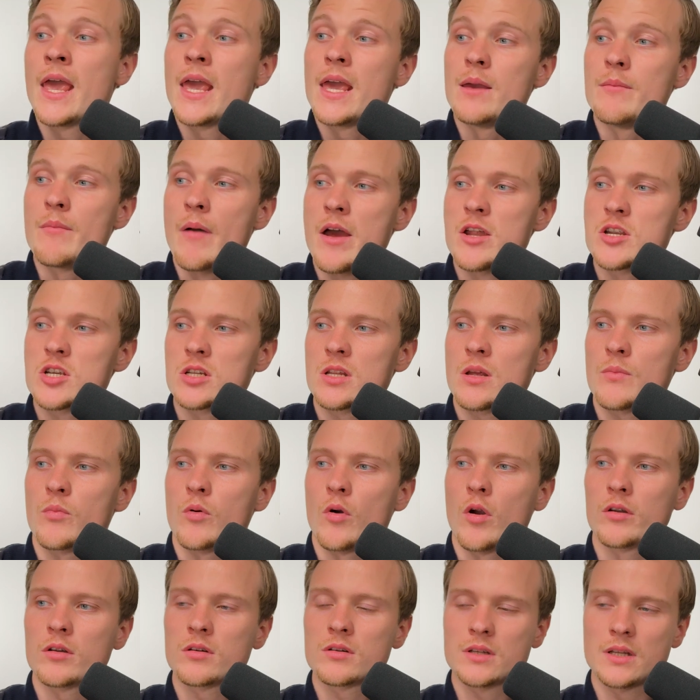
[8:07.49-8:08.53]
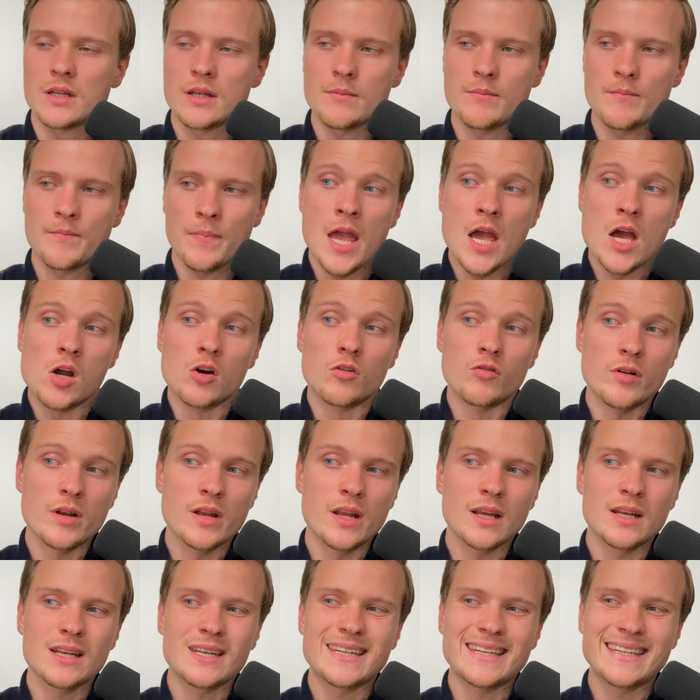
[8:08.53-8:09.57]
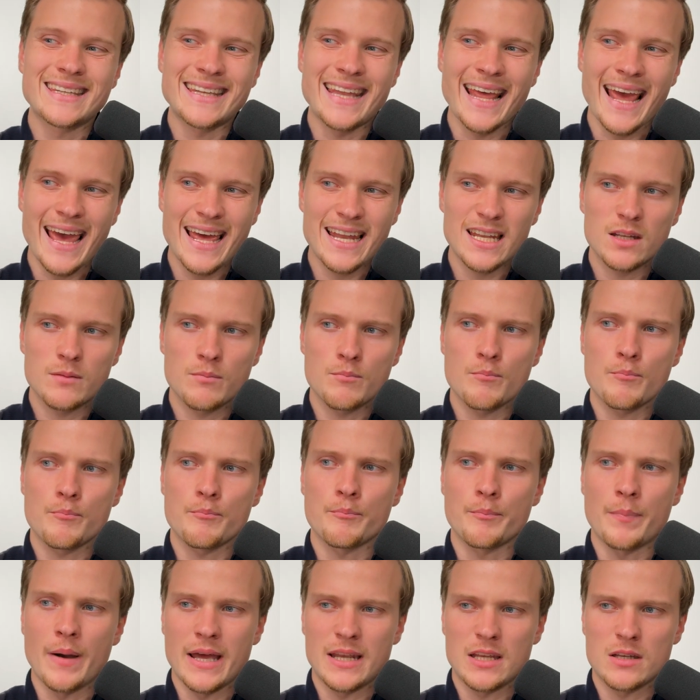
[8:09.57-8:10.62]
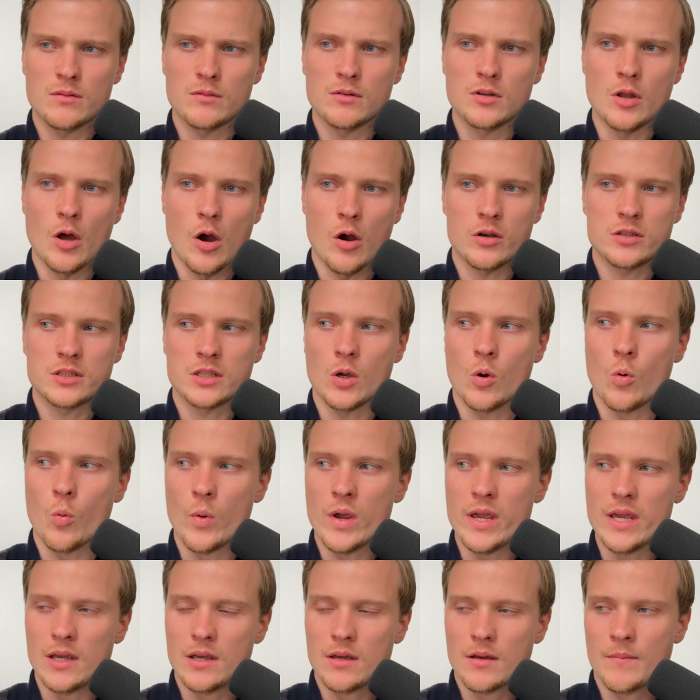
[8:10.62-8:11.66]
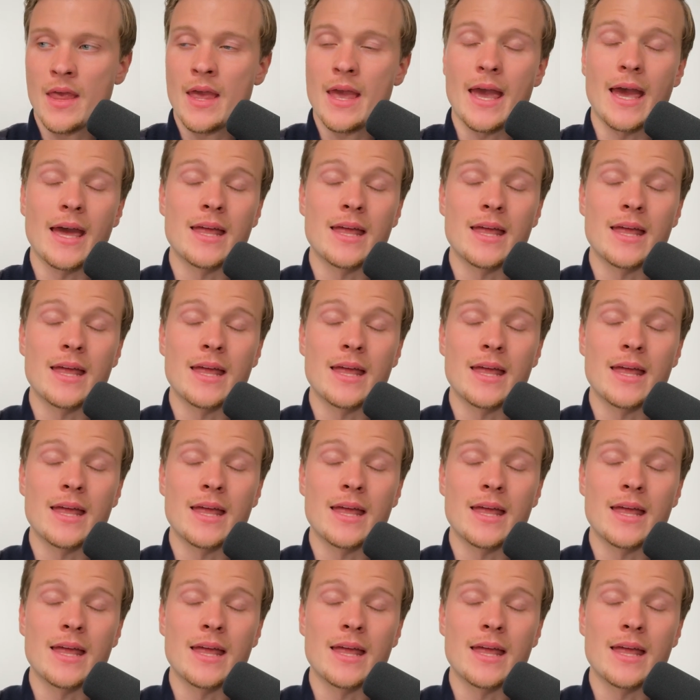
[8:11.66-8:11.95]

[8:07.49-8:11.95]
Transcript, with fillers: Imagine a product team reading 10 patent docs a week,